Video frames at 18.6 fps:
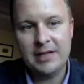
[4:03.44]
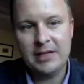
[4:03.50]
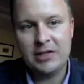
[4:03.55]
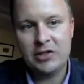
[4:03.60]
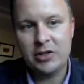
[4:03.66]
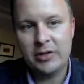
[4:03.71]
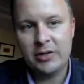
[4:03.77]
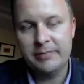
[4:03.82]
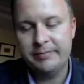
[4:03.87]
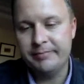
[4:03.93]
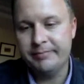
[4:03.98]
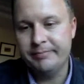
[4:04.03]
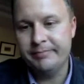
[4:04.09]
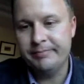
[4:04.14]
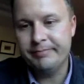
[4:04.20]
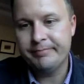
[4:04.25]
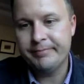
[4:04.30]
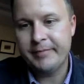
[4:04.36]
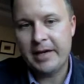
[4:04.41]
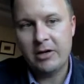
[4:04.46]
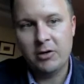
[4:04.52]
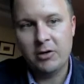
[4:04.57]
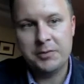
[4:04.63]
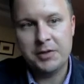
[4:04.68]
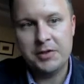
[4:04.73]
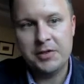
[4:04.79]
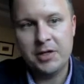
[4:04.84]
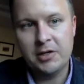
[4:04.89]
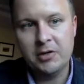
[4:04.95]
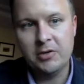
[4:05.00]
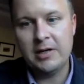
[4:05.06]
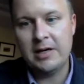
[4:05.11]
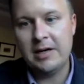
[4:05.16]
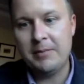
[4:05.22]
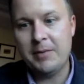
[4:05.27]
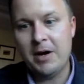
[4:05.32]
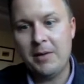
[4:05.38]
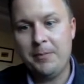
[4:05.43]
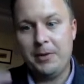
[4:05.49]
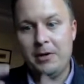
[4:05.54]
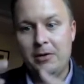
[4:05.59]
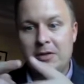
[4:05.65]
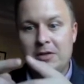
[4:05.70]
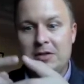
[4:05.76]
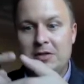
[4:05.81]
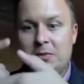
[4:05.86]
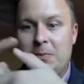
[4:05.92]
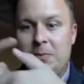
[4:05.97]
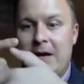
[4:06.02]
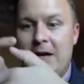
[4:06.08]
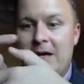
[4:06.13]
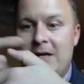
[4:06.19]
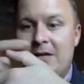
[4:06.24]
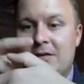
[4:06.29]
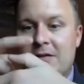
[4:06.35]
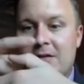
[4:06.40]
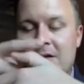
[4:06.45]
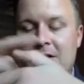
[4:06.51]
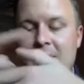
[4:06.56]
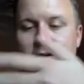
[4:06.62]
sharp. I go up to do, and I'm up here in this space.